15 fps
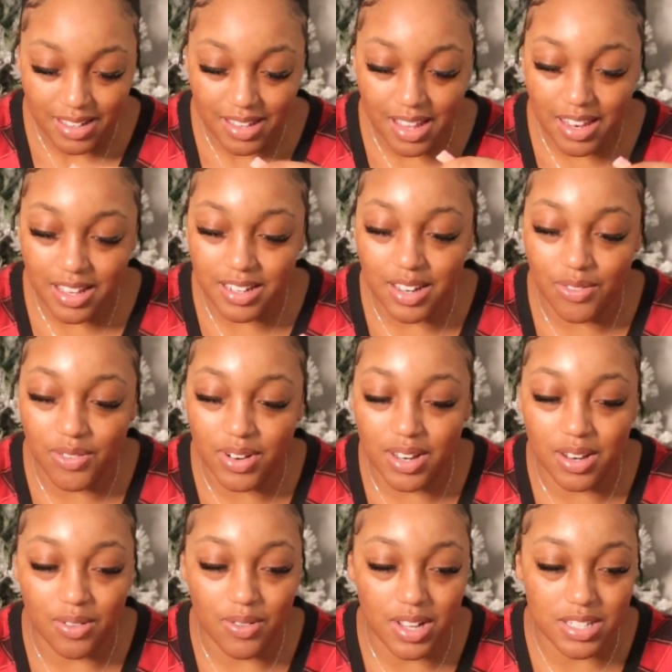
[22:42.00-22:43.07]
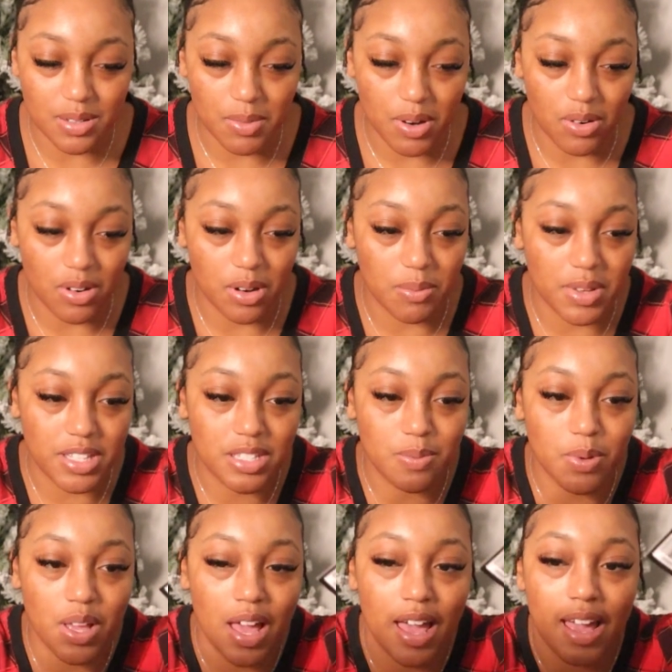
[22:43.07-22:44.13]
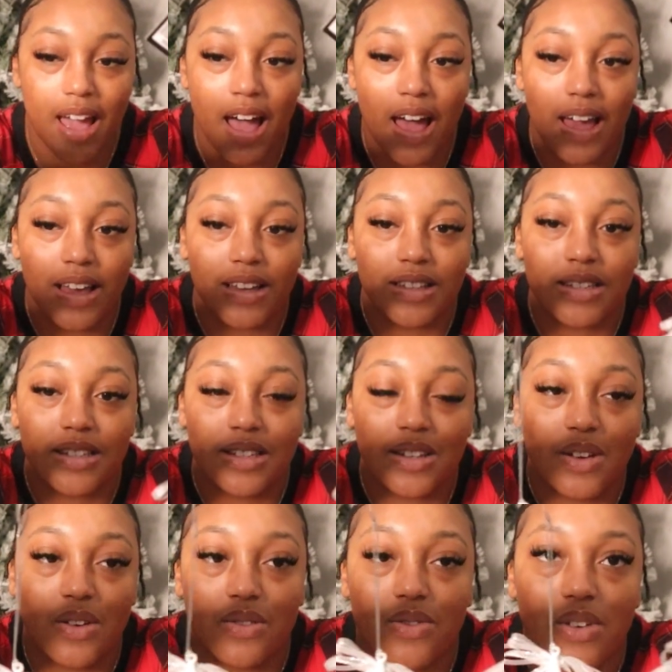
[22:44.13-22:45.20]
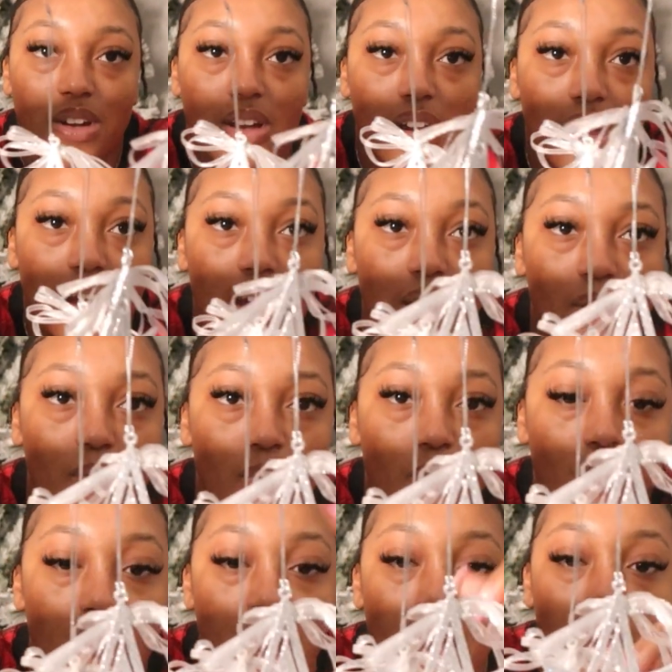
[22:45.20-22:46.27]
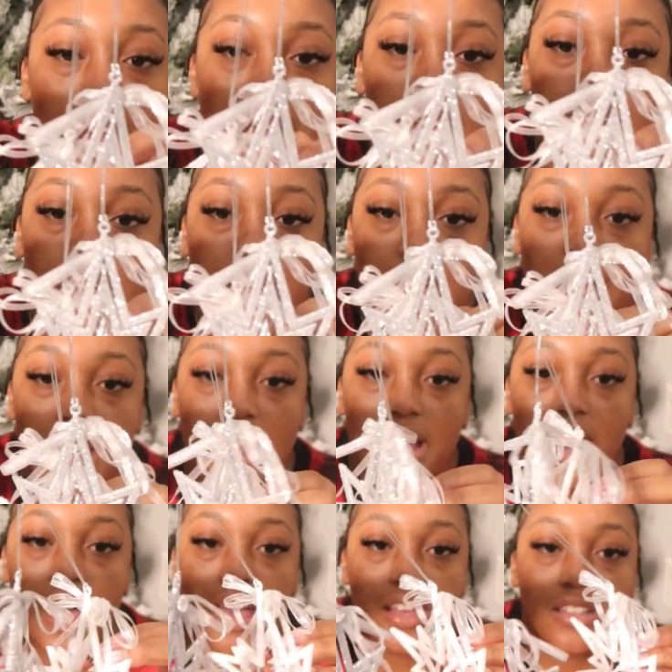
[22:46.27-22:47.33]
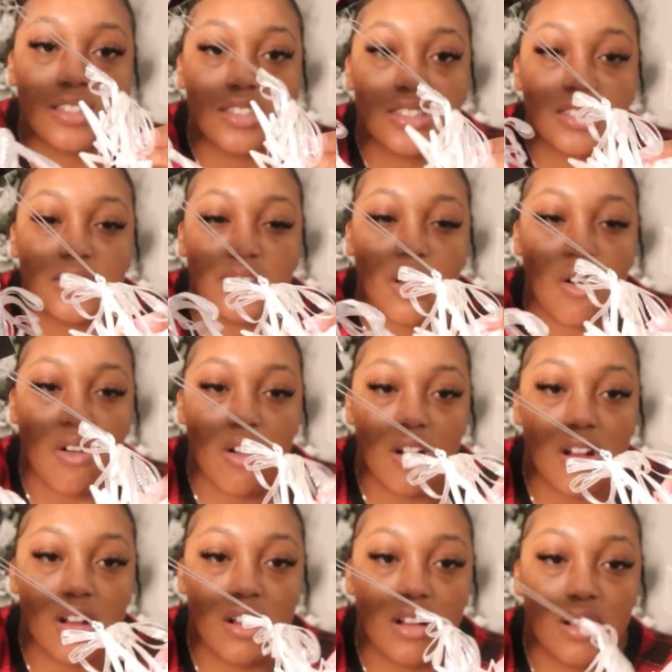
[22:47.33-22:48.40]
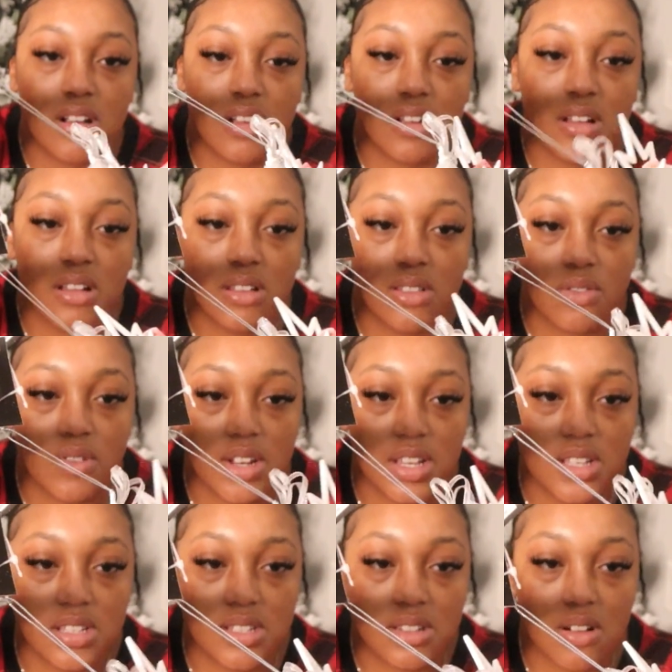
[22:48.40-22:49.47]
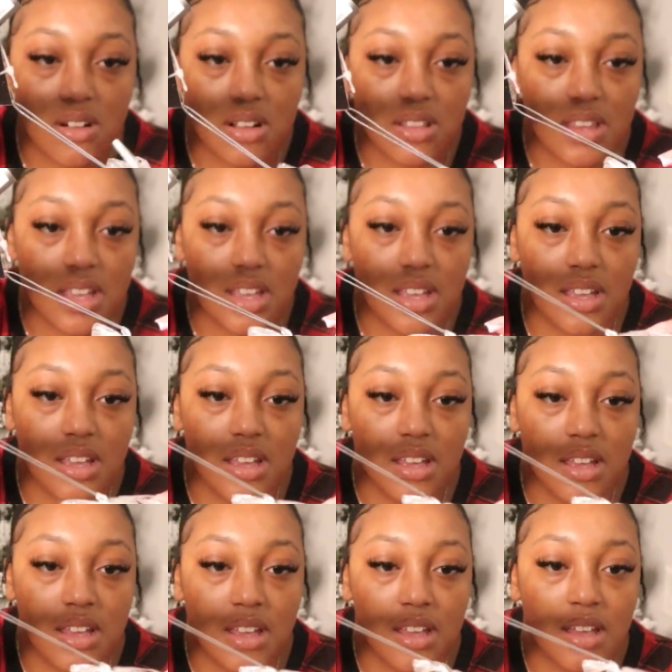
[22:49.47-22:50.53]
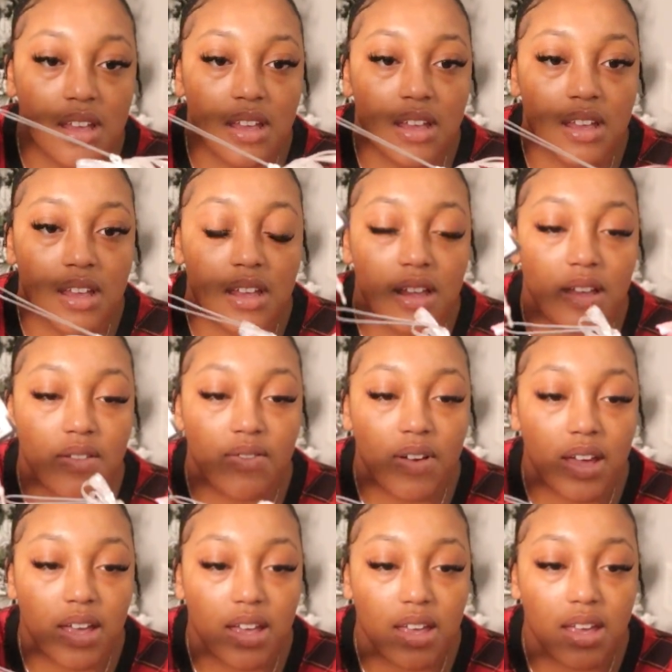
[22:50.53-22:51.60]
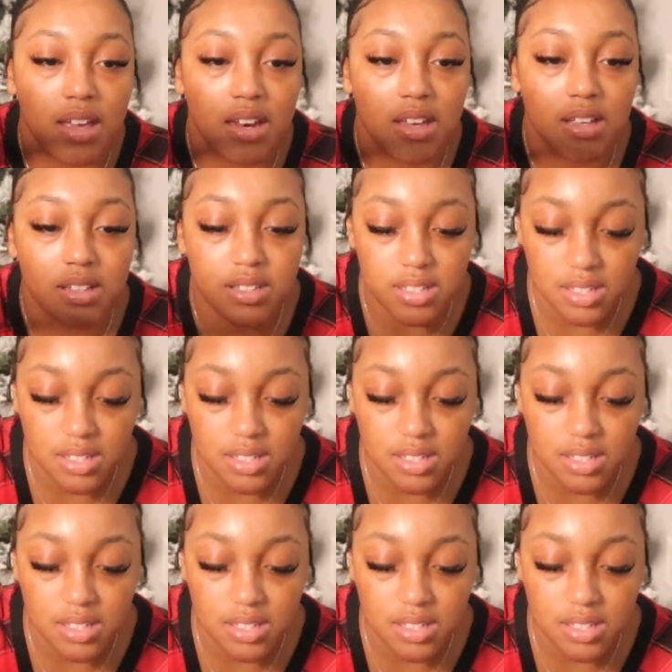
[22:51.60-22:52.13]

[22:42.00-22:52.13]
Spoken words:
they look different than the rest of my ornaments. But I got a silver and white like star, 3D star thing. If I can get it